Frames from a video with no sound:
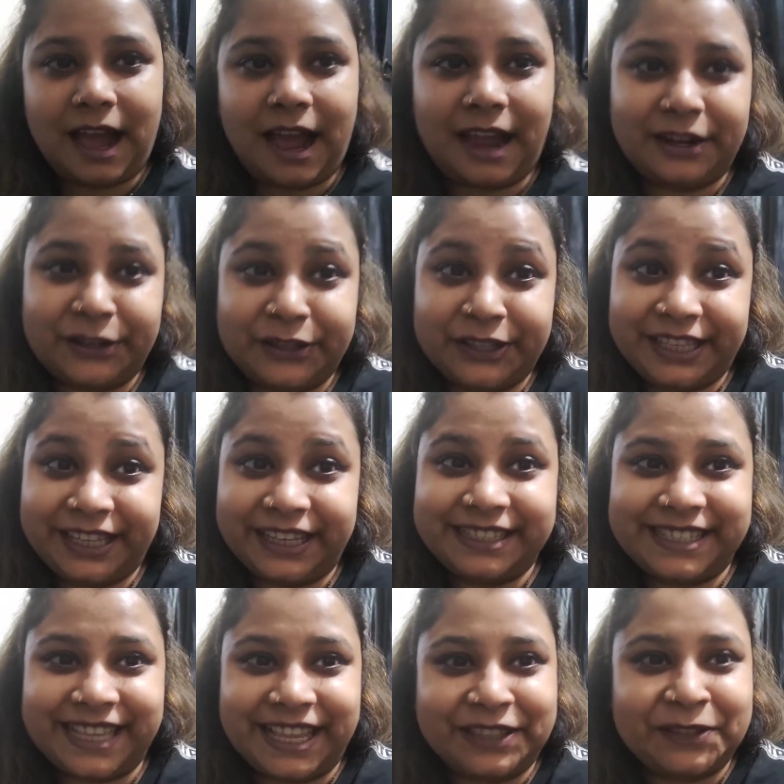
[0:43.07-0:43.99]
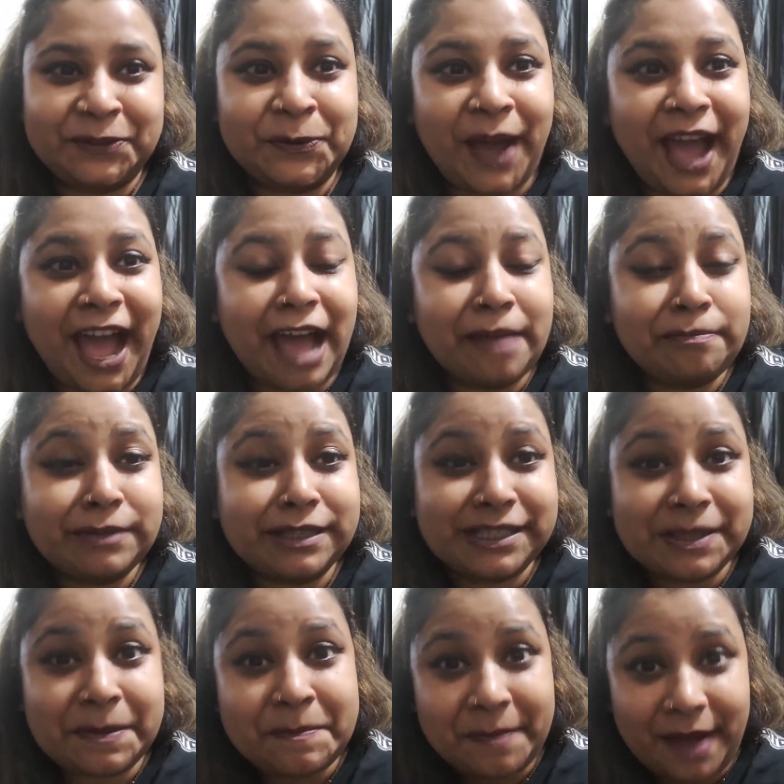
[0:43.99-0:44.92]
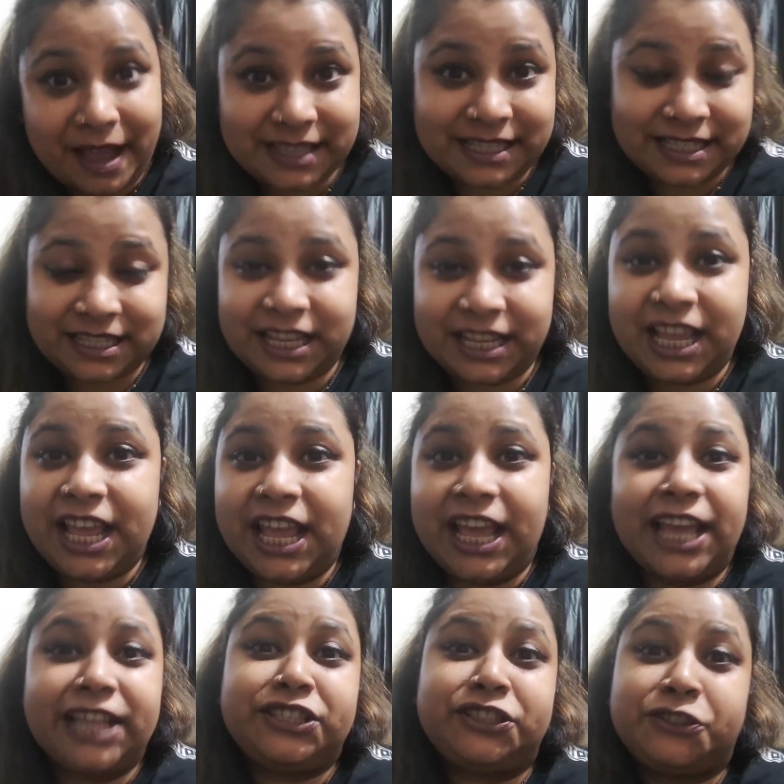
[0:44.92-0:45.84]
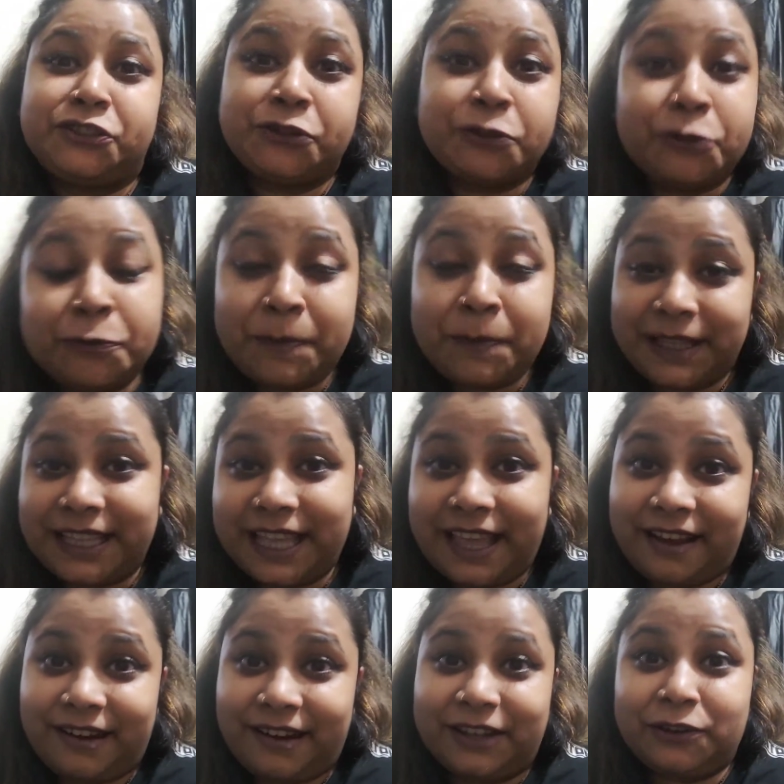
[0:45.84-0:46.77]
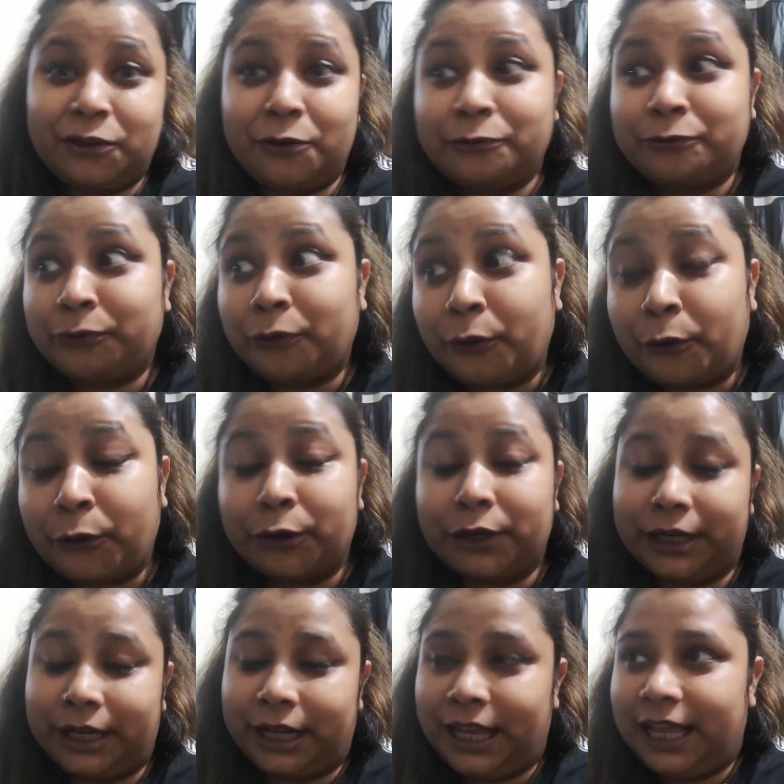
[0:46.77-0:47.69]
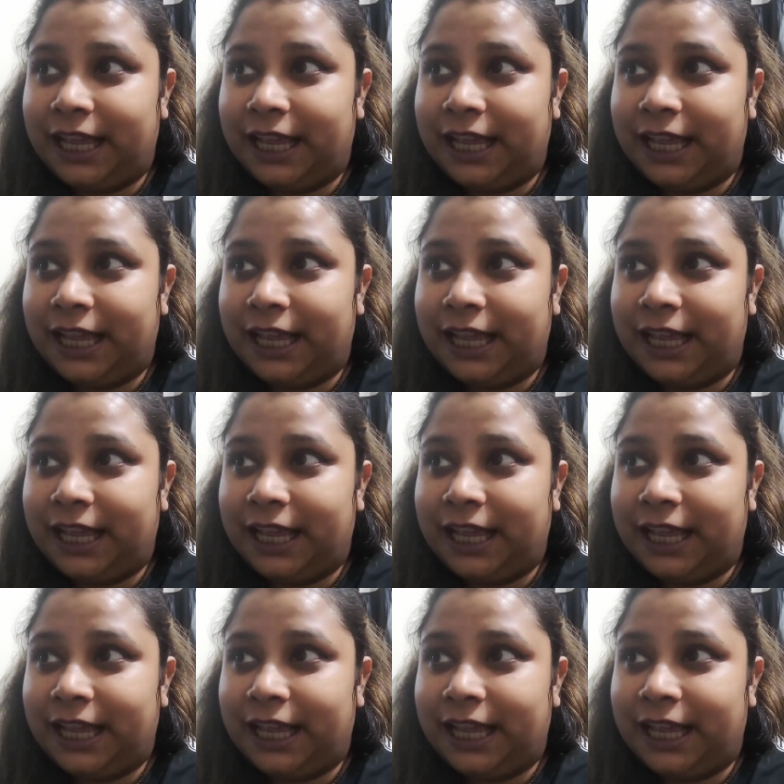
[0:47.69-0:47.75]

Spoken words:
Aarogya Setu app, it's a must. It should be there in your phone.